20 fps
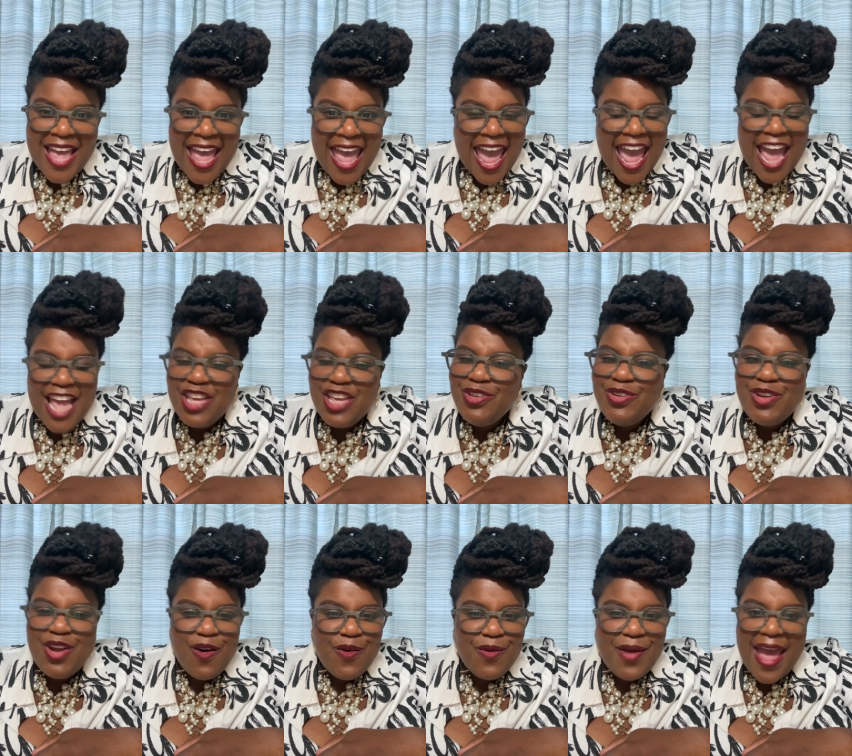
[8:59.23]
And you
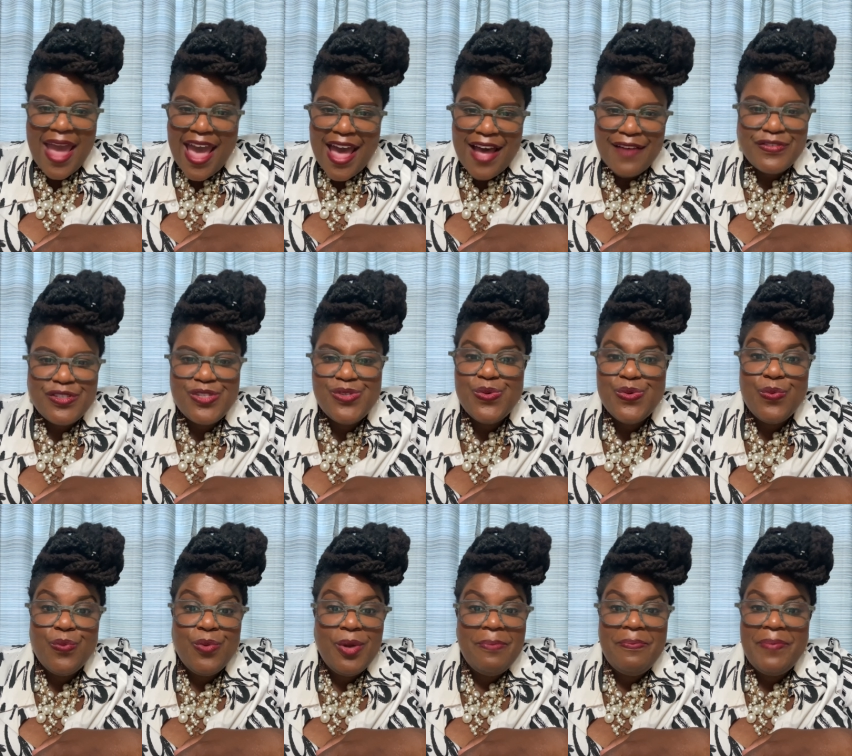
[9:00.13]
don't have to
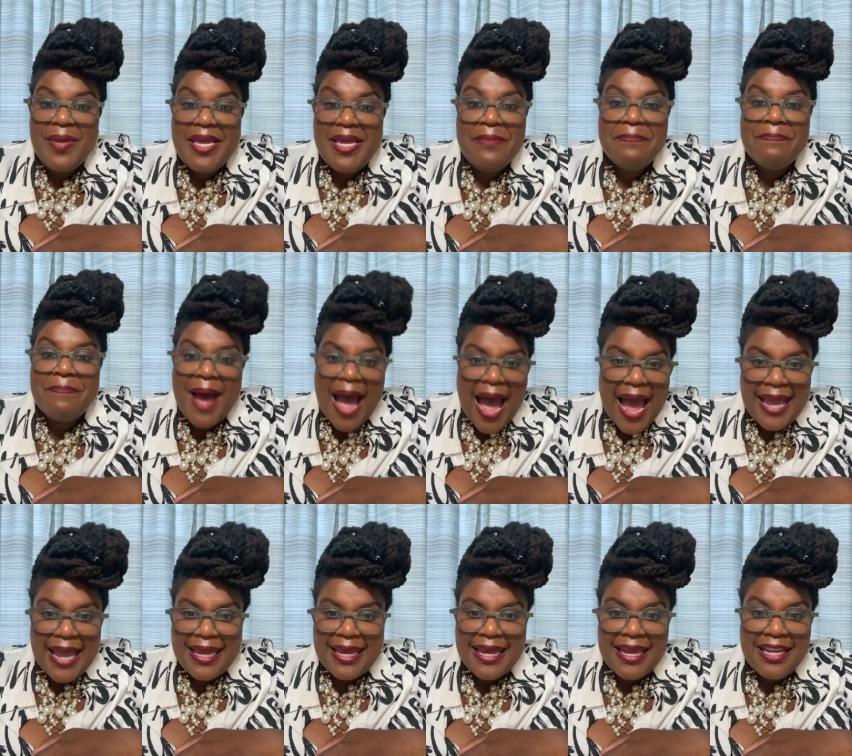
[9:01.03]
repeat buy
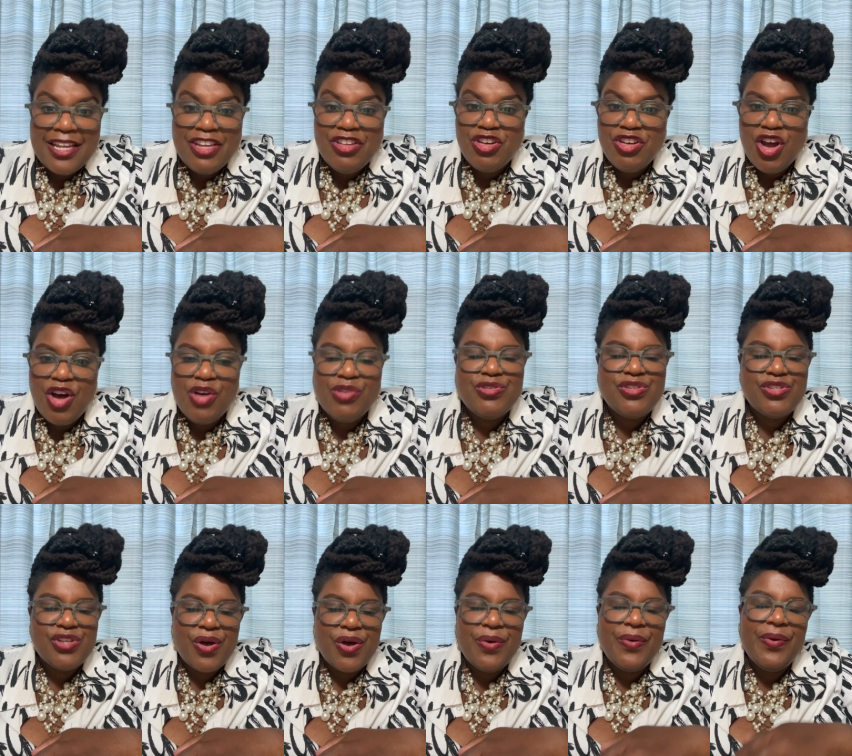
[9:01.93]
it, you know.
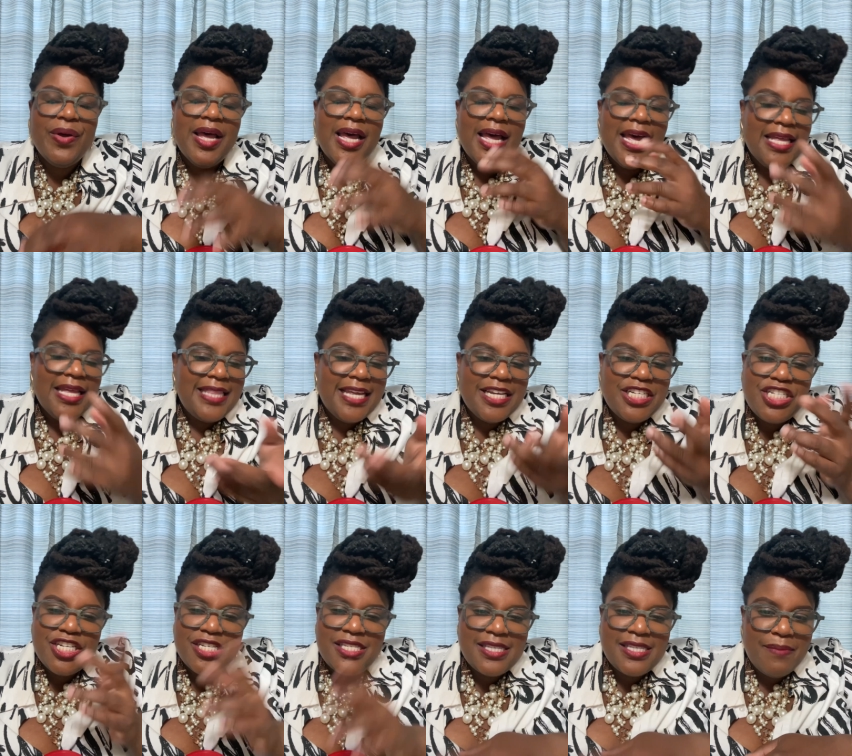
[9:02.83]
So that's
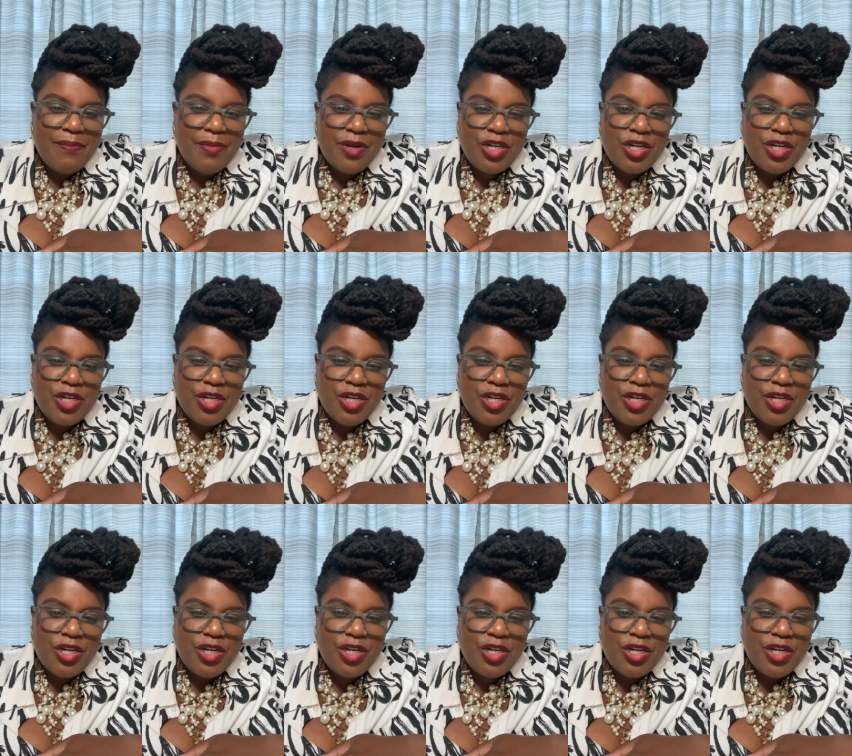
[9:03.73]
just some of